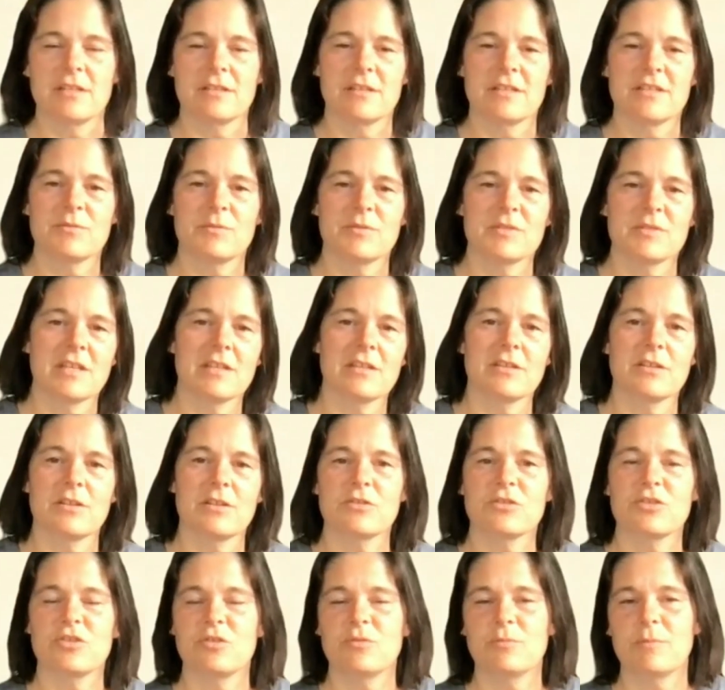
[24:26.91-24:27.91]
This was a little
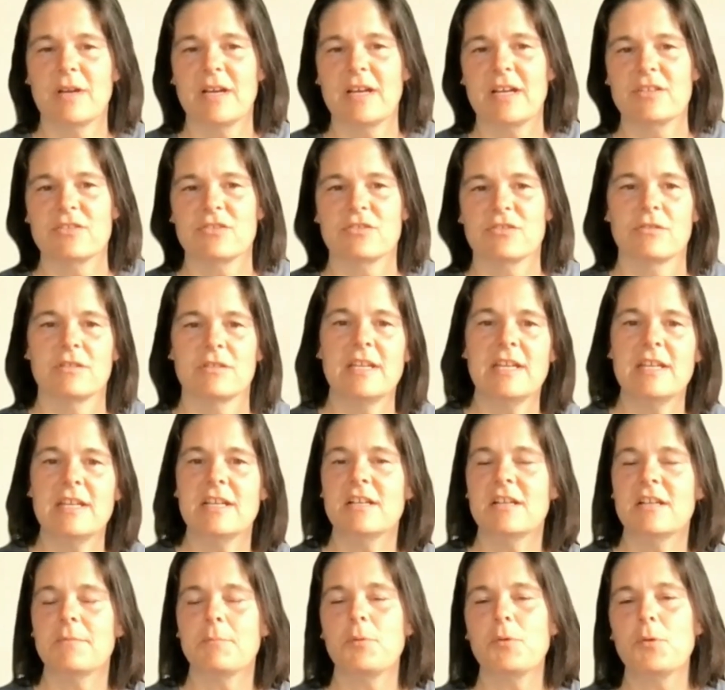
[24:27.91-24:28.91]
too much, or needed
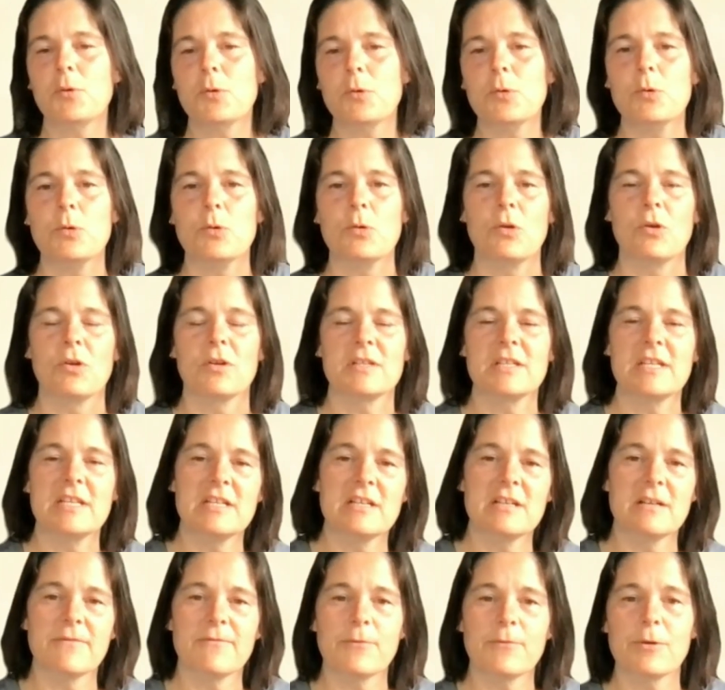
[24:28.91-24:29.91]
a pool, or needed
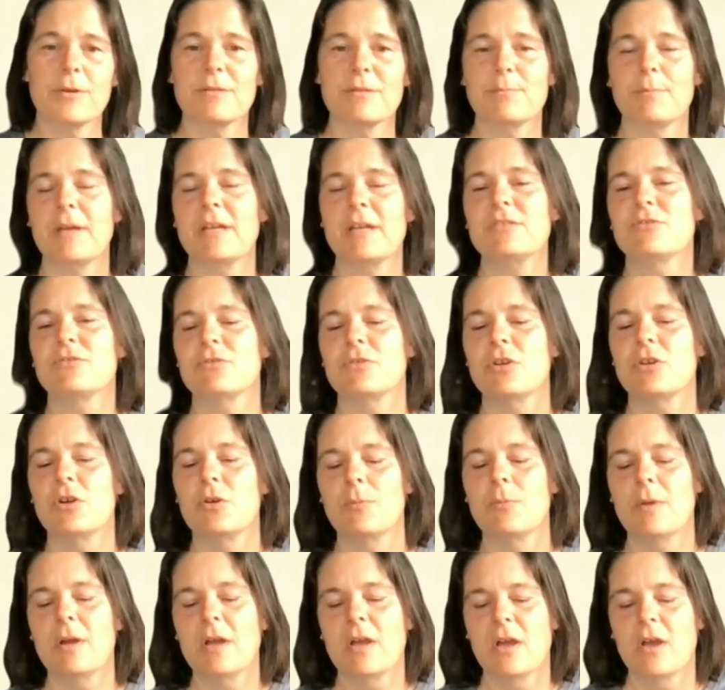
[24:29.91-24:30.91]
a fourth
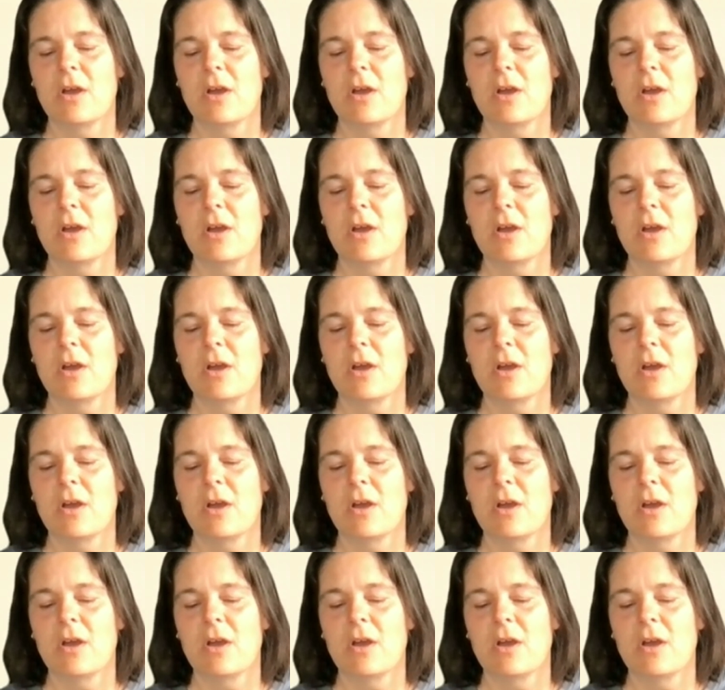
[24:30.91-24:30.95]
bedroom,